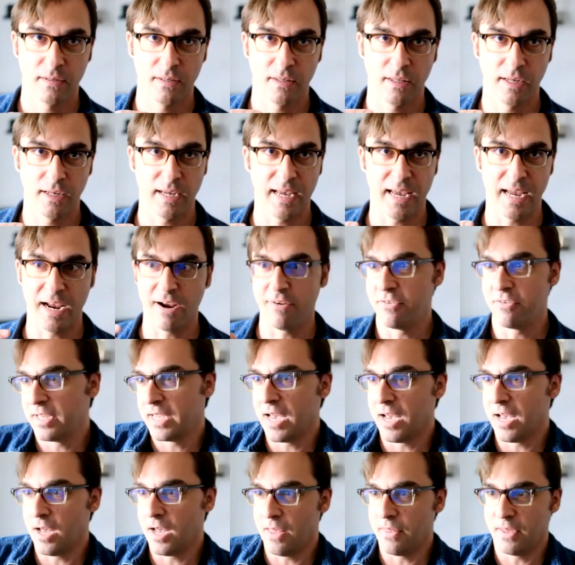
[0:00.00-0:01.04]
like everything
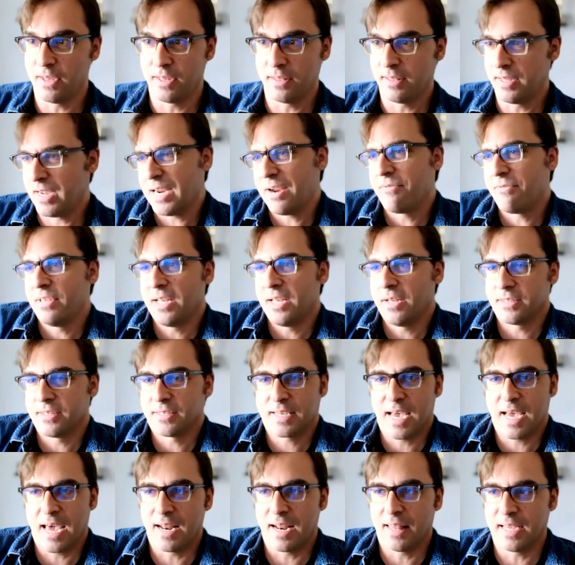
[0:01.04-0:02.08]
else, and then like everything else is
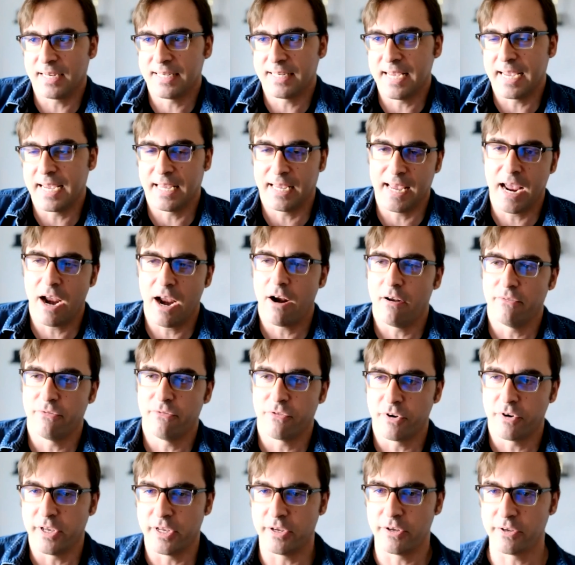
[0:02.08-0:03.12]
kind of like taken care of
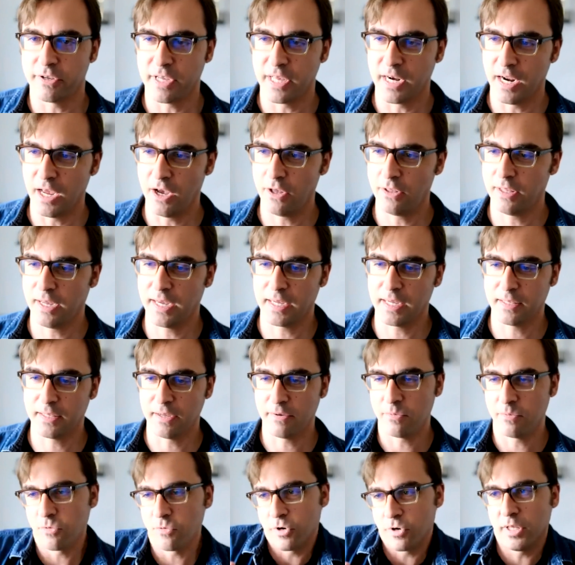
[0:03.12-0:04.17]
for you, you know, like
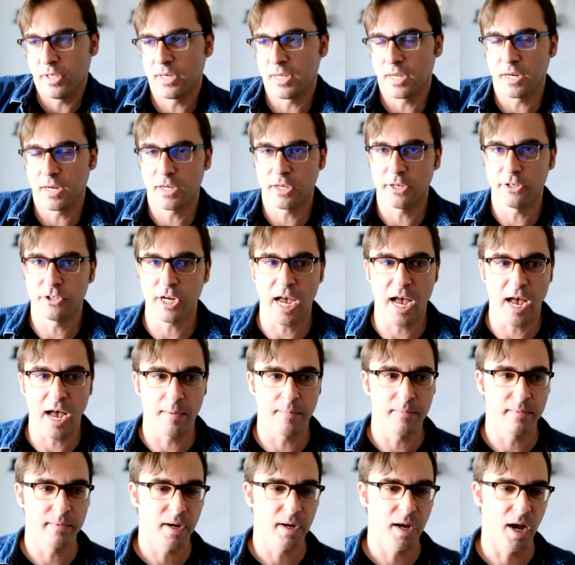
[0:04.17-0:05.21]
they've really done a good
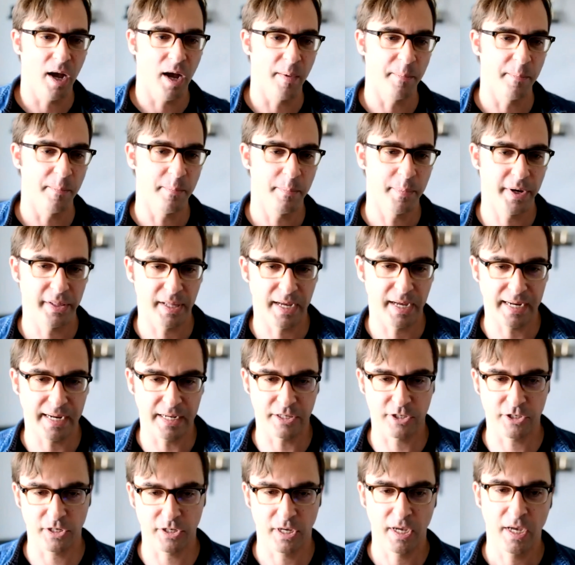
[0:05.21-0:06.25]
job. But like
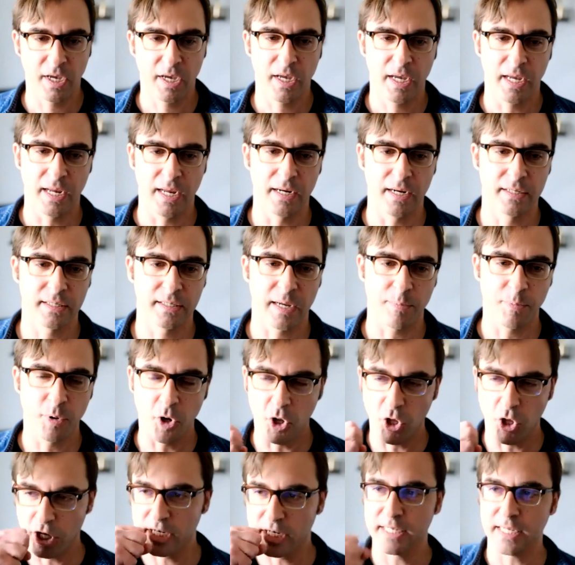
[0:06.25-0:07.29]
it is like
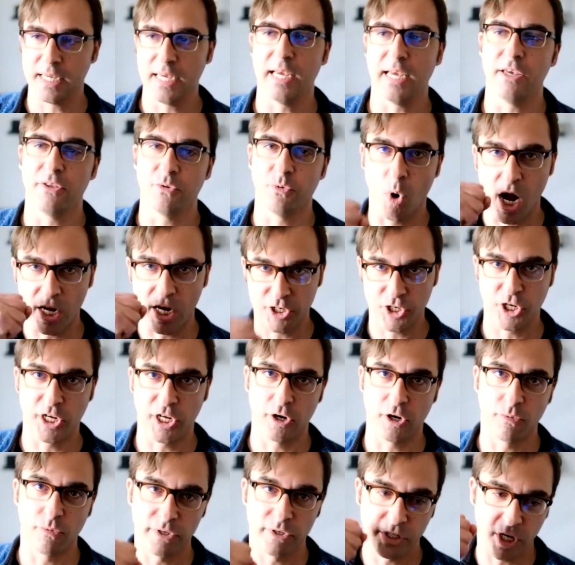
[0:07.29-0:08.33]
pulling teeth
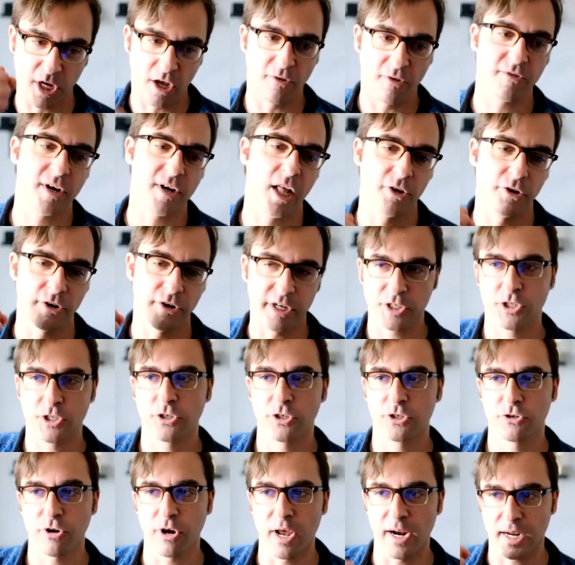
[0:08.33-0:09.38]
watching a Resolve colorist
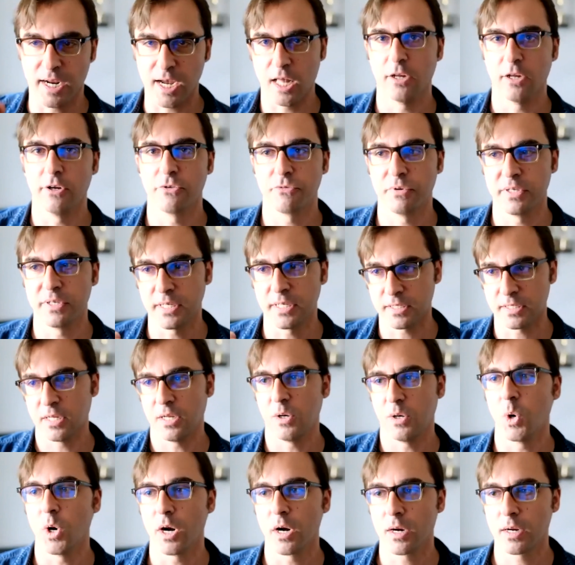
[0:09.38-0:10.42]
to try to color 360
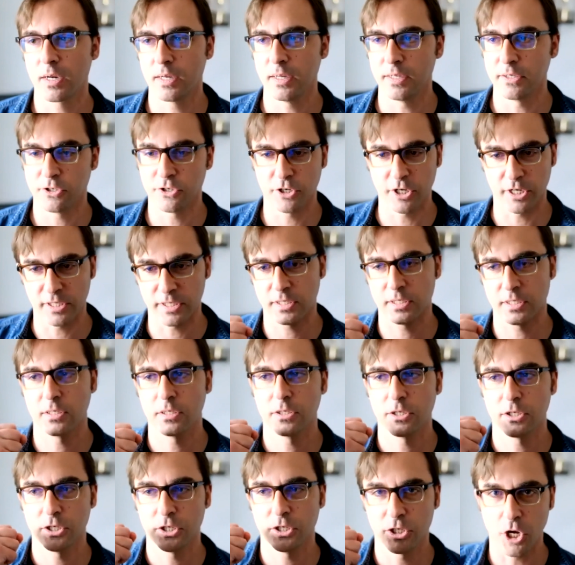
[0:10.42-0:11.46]
work. It's just
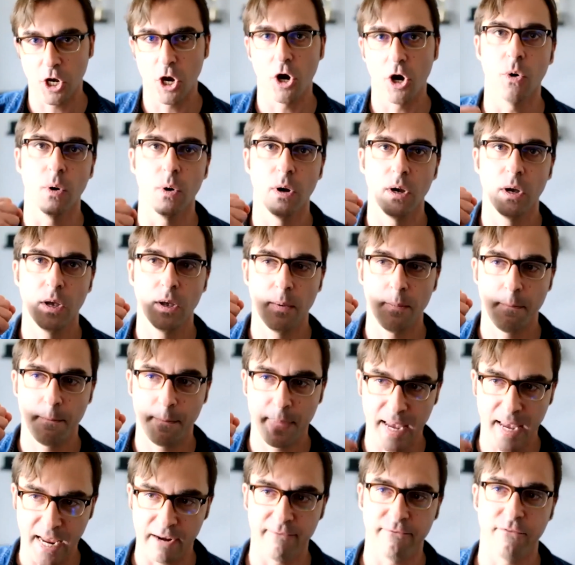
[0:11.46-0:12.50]
so
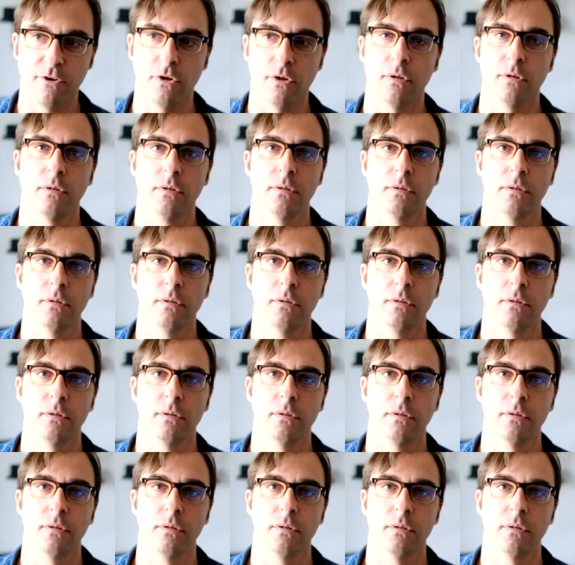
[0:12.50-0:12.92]
painful.